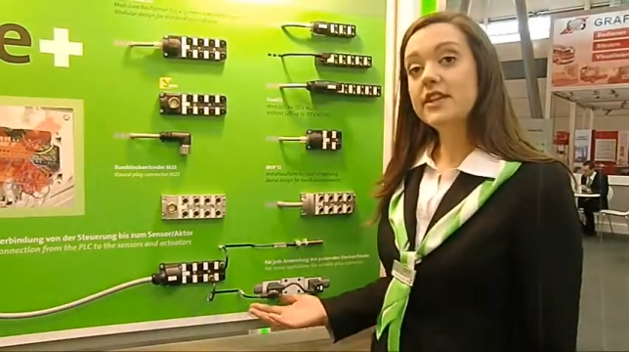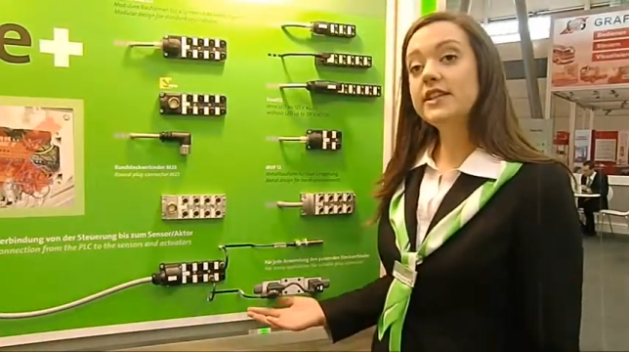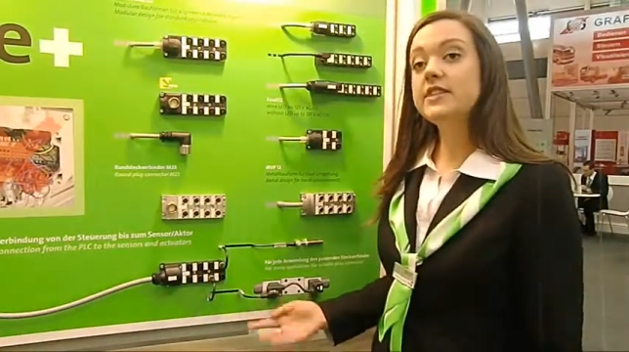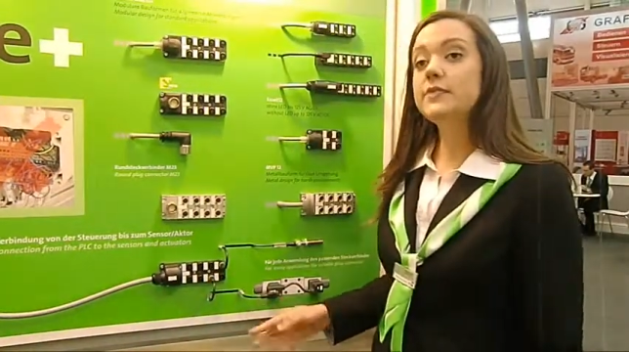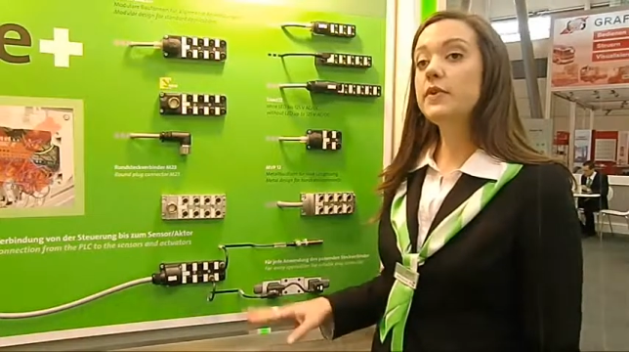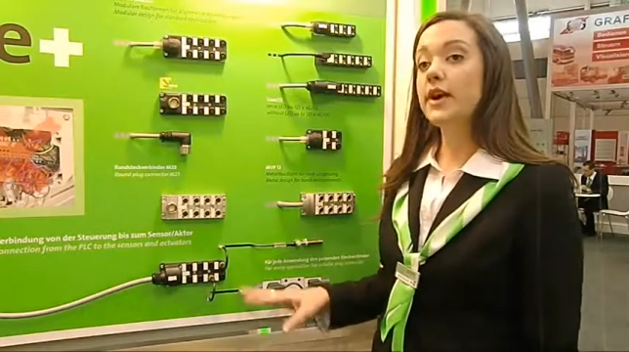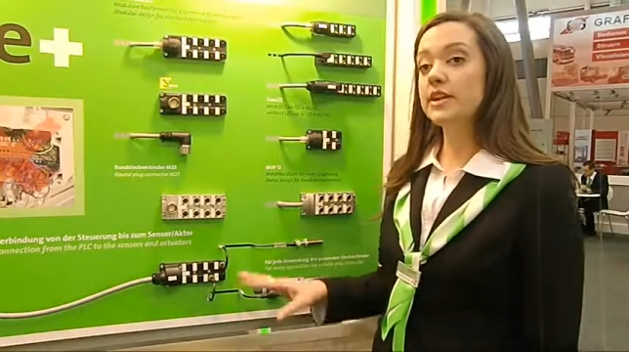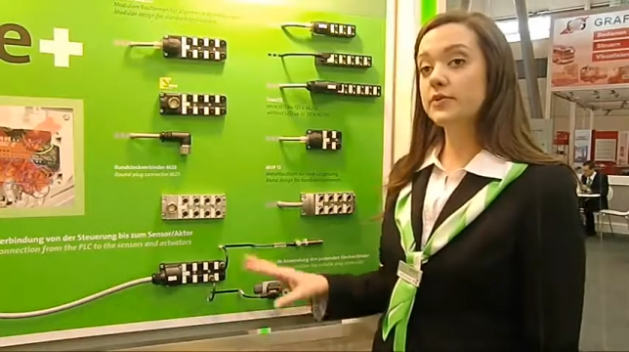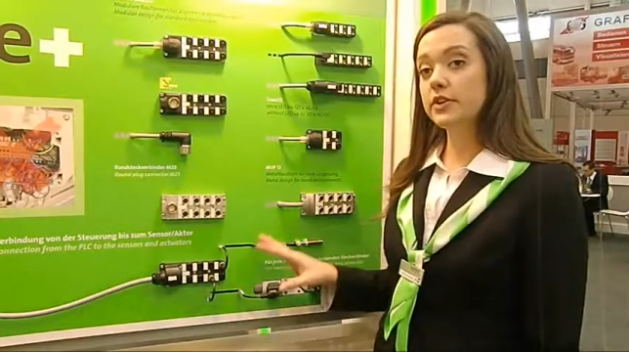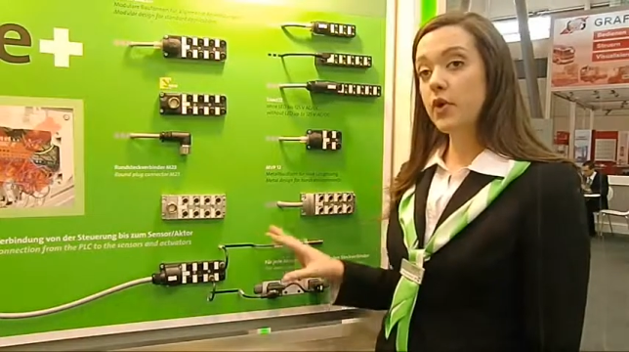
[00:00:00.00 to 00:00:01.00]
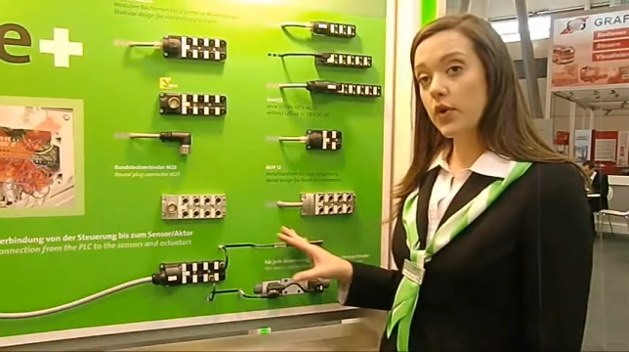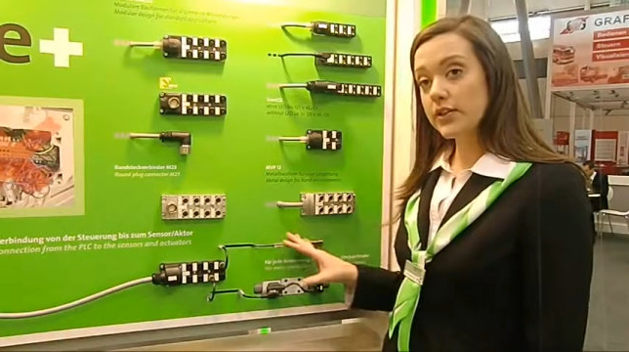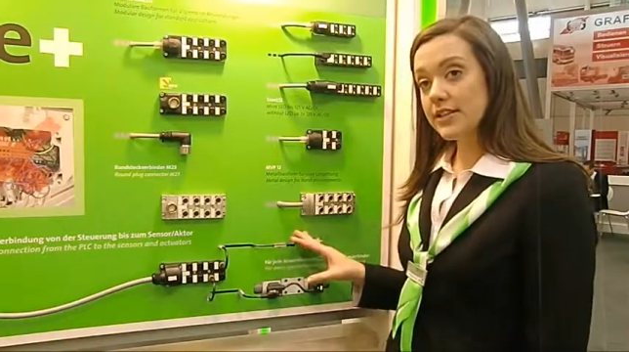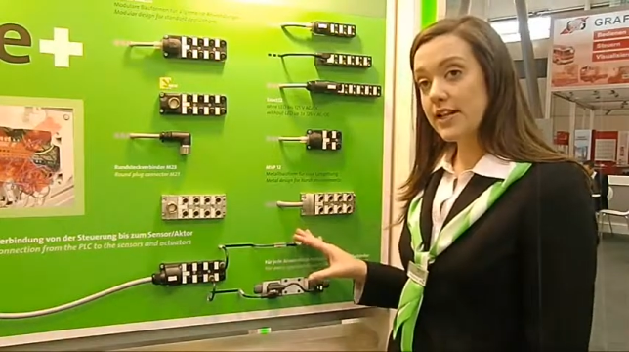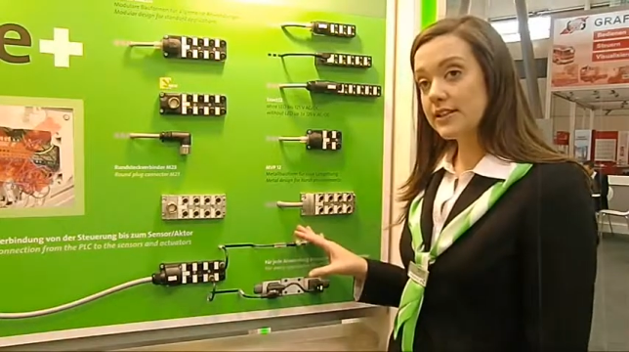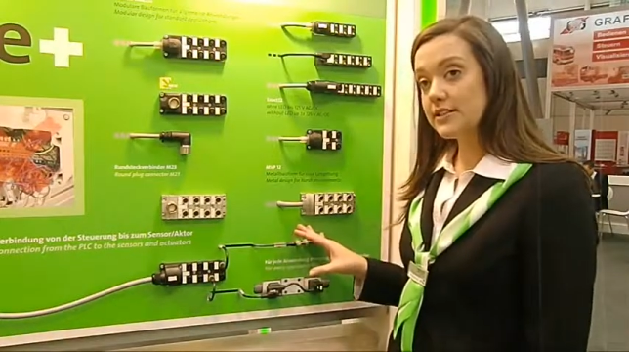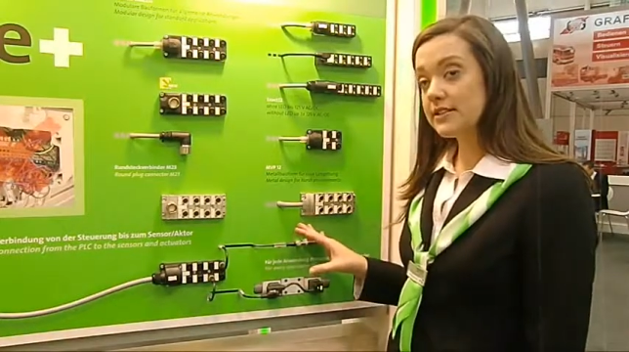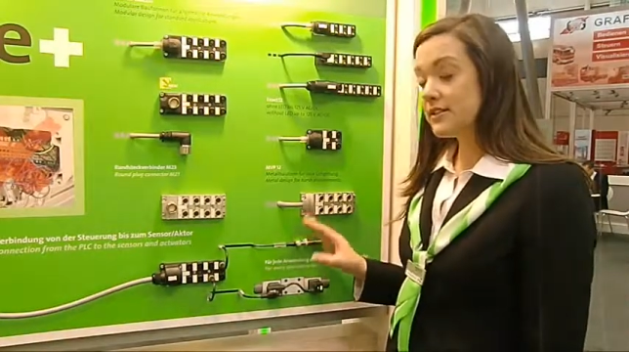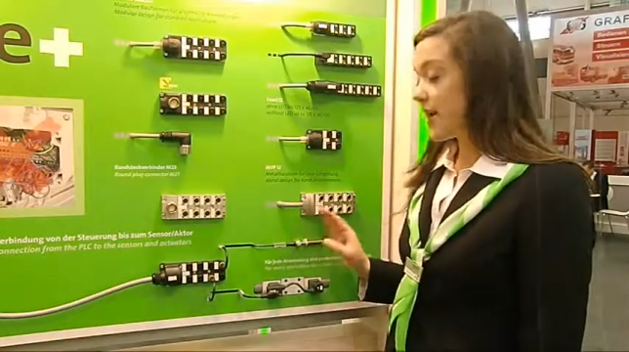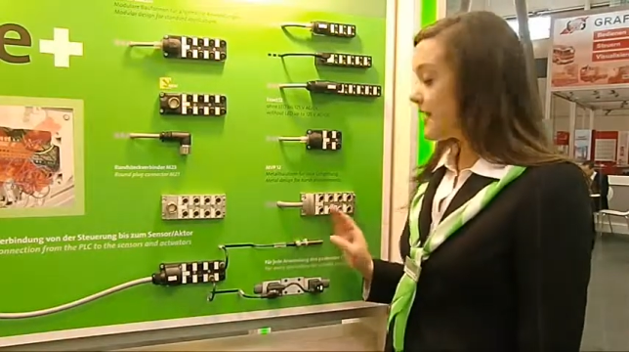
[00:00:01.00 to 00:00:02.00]
These can be wires with cord sets,
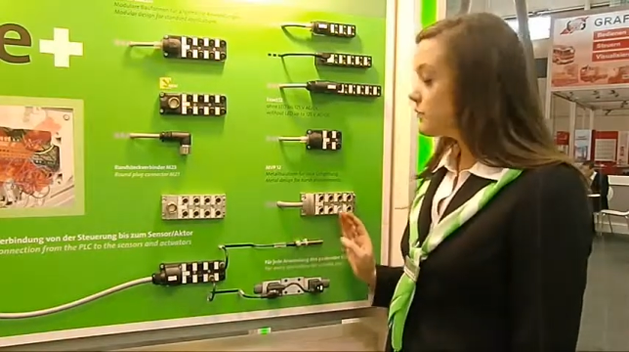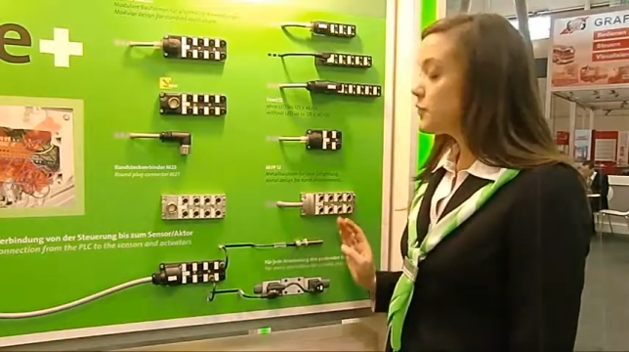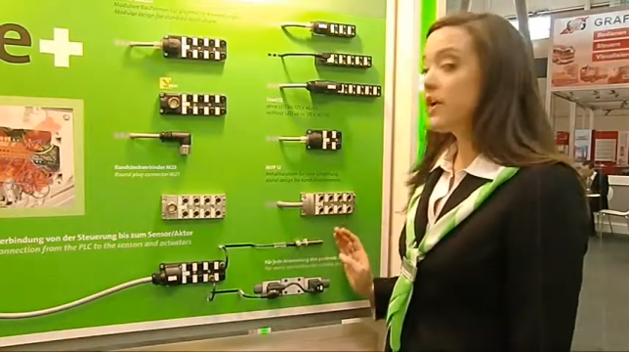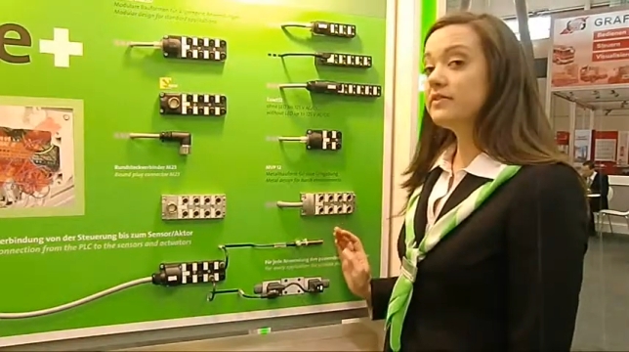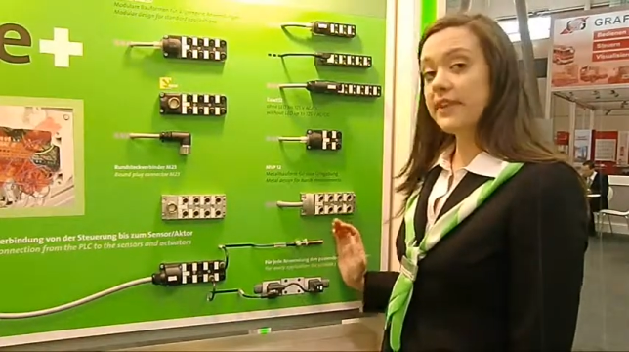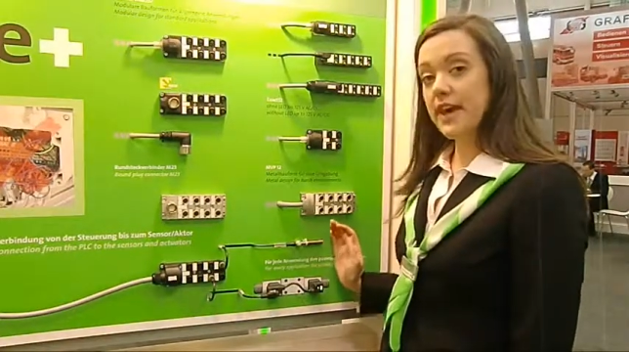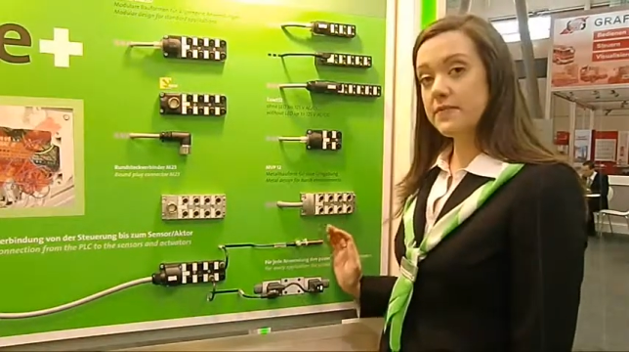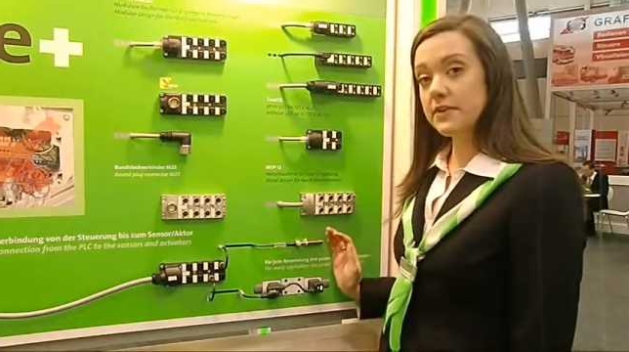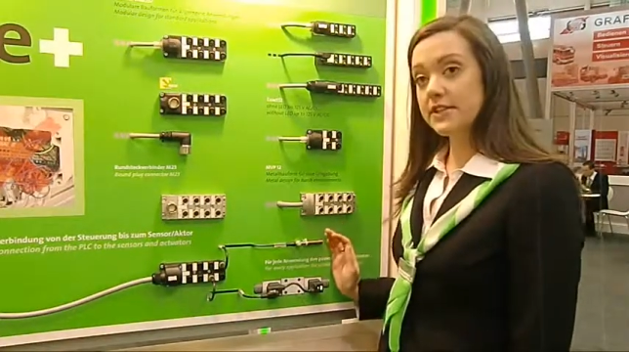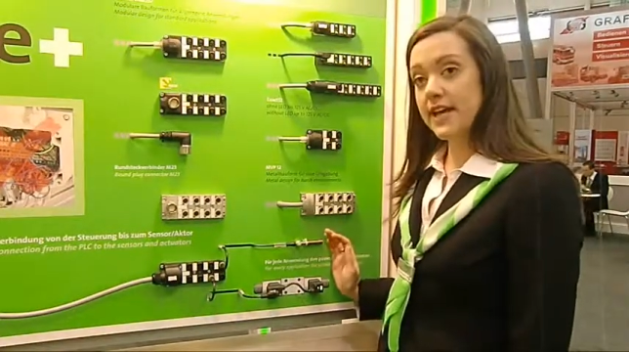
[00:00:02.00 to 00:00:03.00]
M12 cables,